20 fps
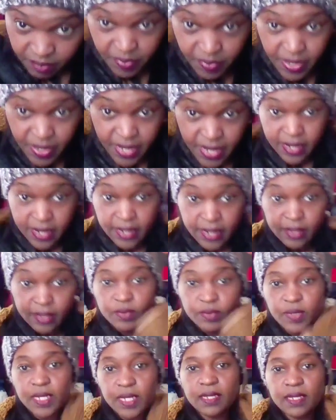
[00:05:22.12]
by
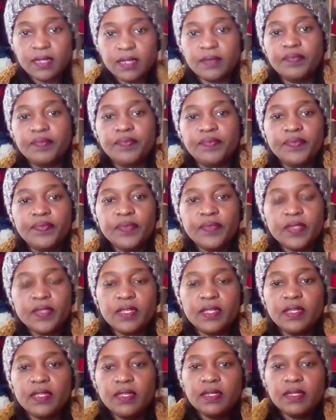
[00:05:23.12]
next week.
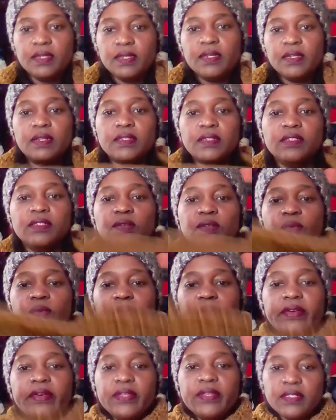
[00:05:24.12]
You can also
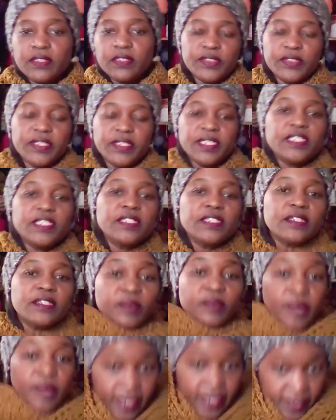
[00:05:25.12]
wear it the
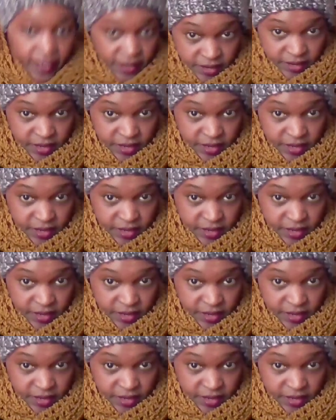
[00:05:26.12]
traditional way.